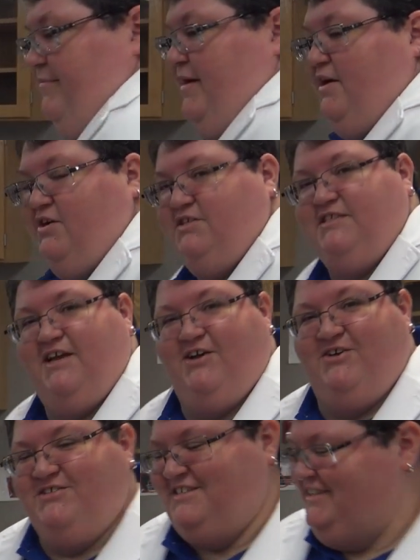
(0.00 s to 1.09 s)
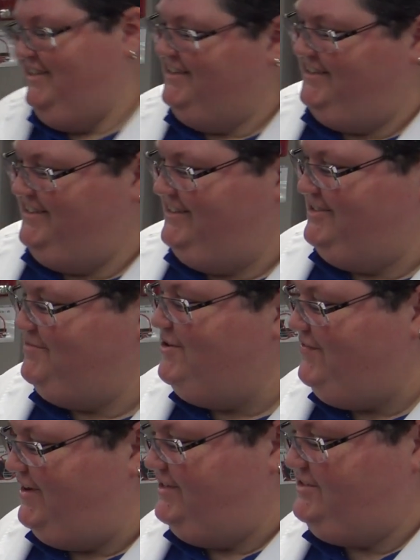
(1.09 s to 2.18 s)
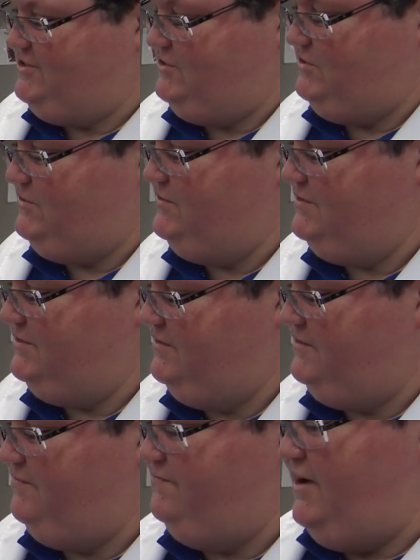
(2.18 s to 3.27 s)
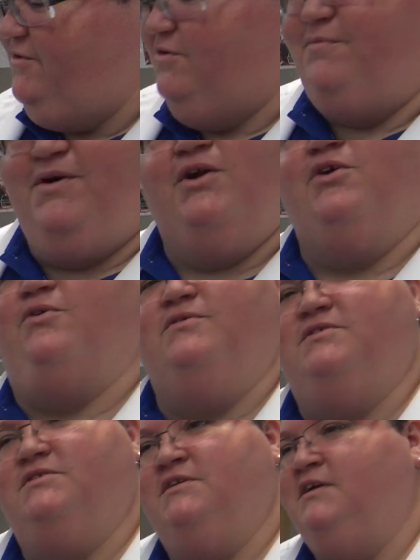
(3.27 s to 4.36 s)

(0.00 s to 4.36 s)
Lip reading: about our cells, let's move on to viral particles.